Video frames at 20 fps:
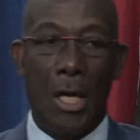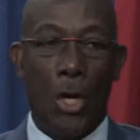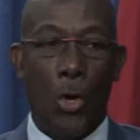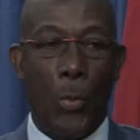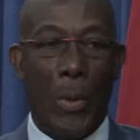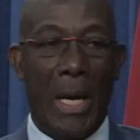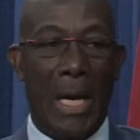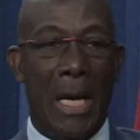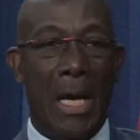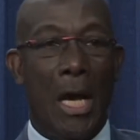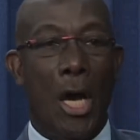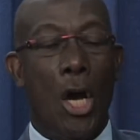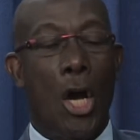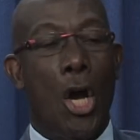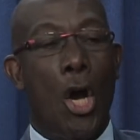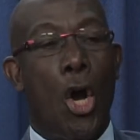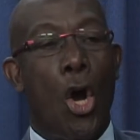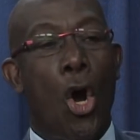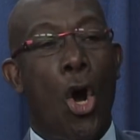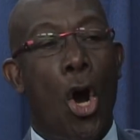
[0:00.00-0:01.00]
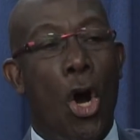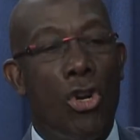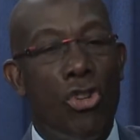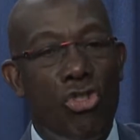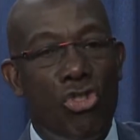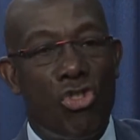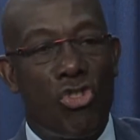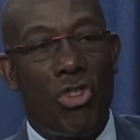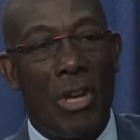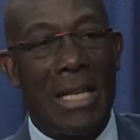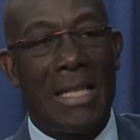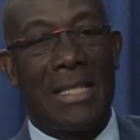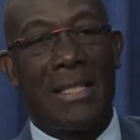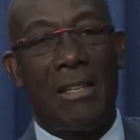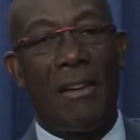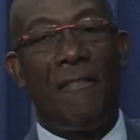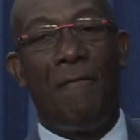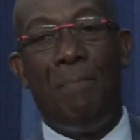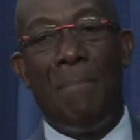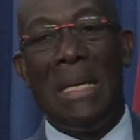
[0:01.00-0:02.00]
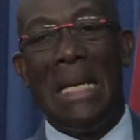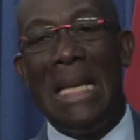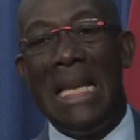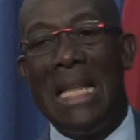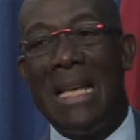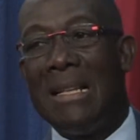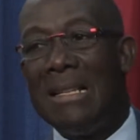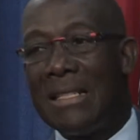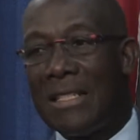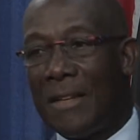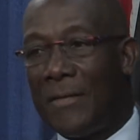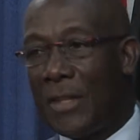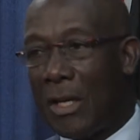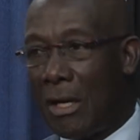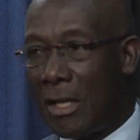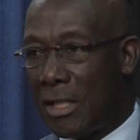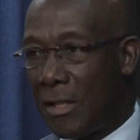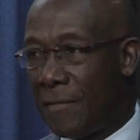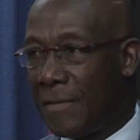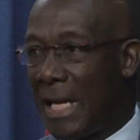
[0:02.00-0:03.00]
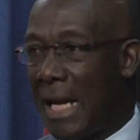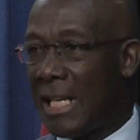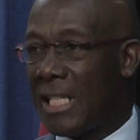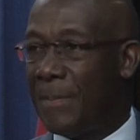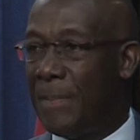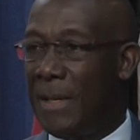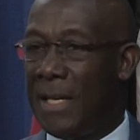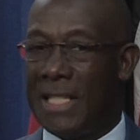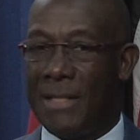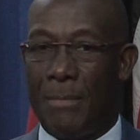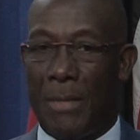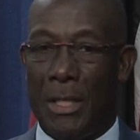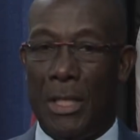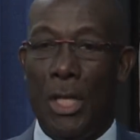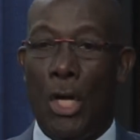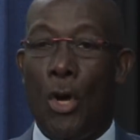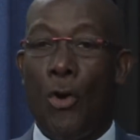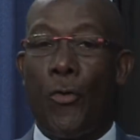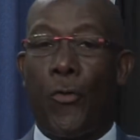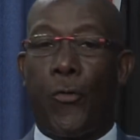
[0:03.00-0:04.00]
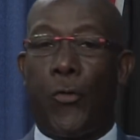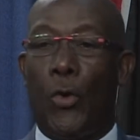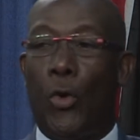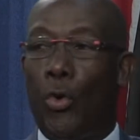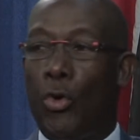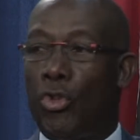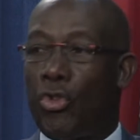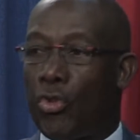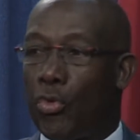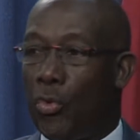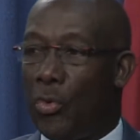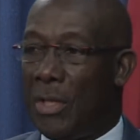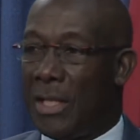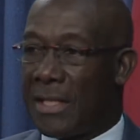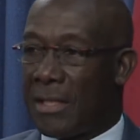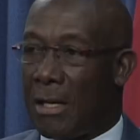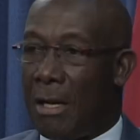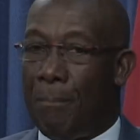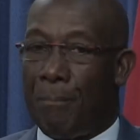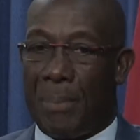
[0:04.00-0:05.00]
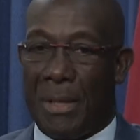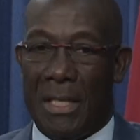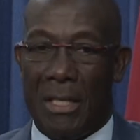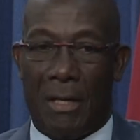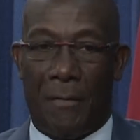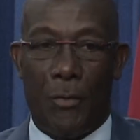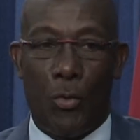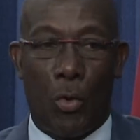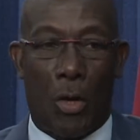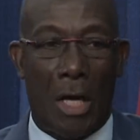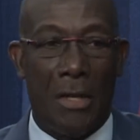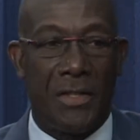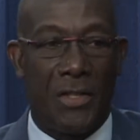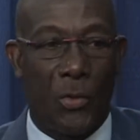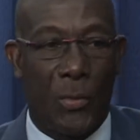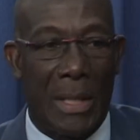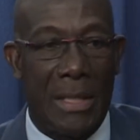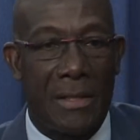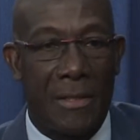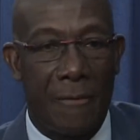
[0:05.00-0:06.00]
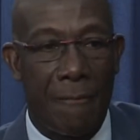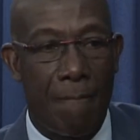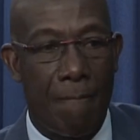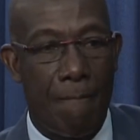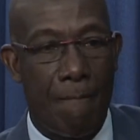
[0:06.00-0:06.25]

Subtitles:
where hundreds of millions of dollars of taxpayers' money flowed through this company of no consequence.